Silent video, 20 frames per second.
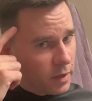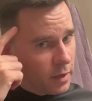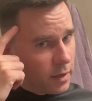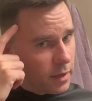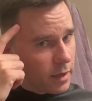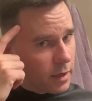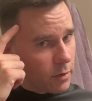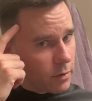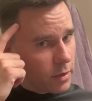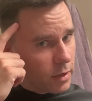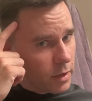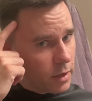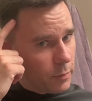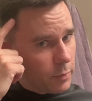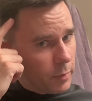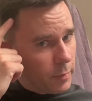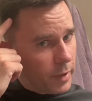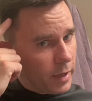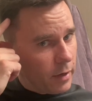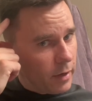And I'll cut up
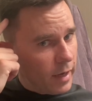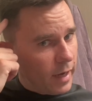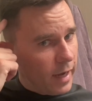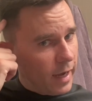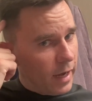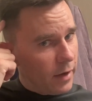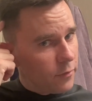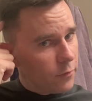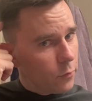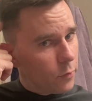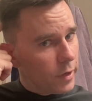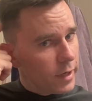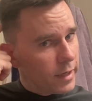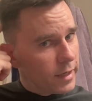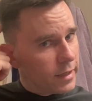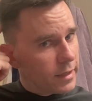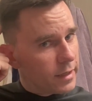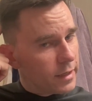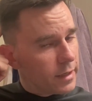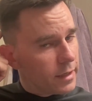about halfway
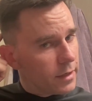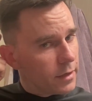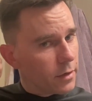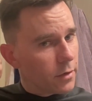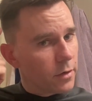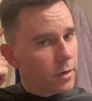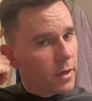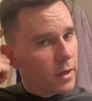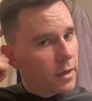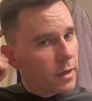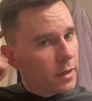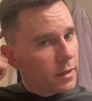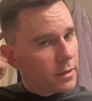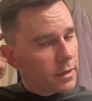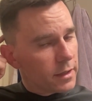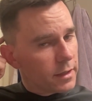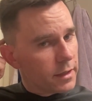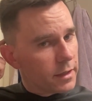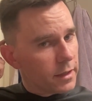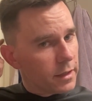into here to
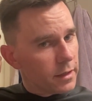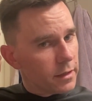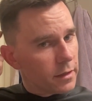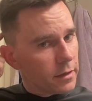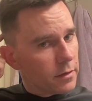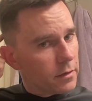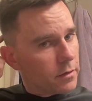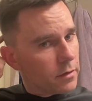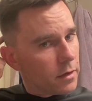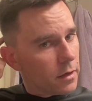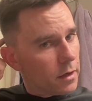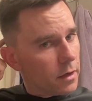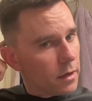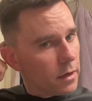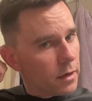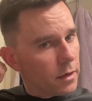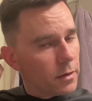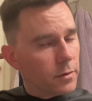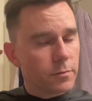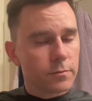get it
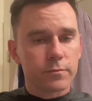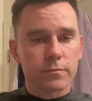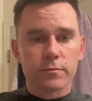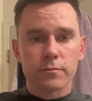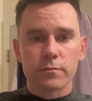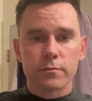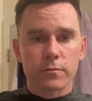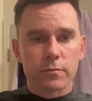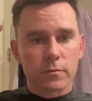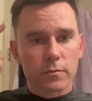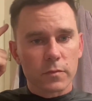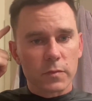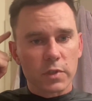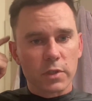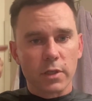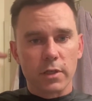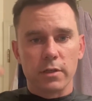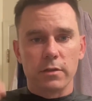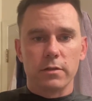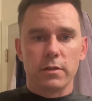
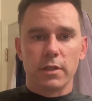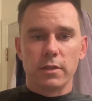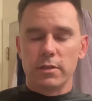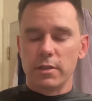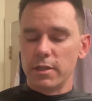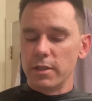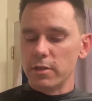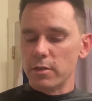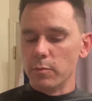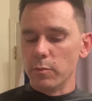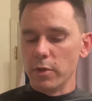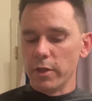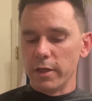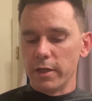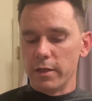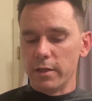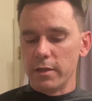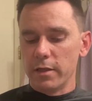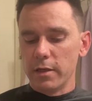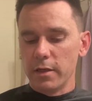to get the
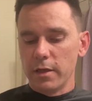blend.